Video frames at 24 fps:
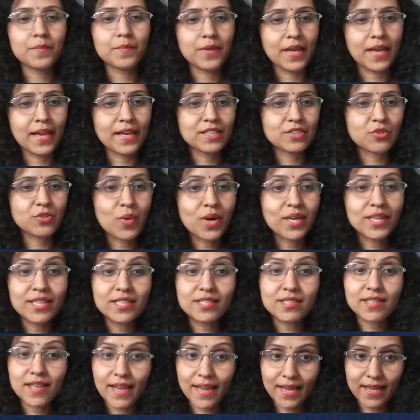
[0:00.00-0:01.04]
x, what
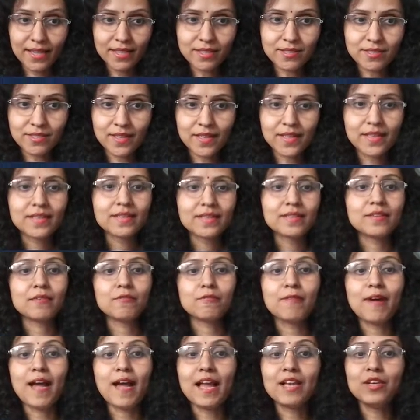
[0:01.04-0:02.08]
is x, the
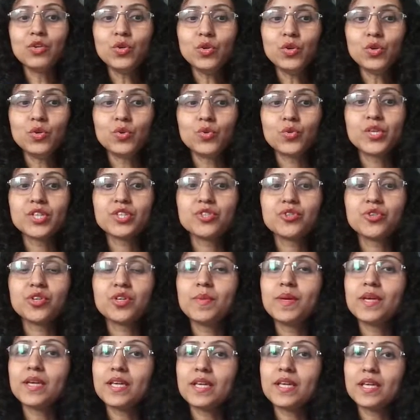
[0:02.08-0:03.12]
value which will
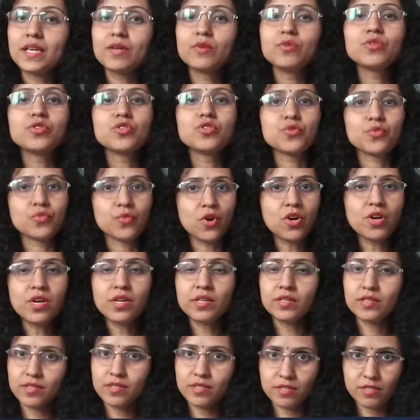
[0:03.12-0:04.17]
be used for
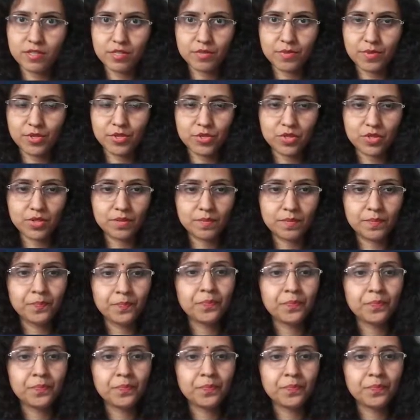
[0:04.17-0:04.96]
distribution.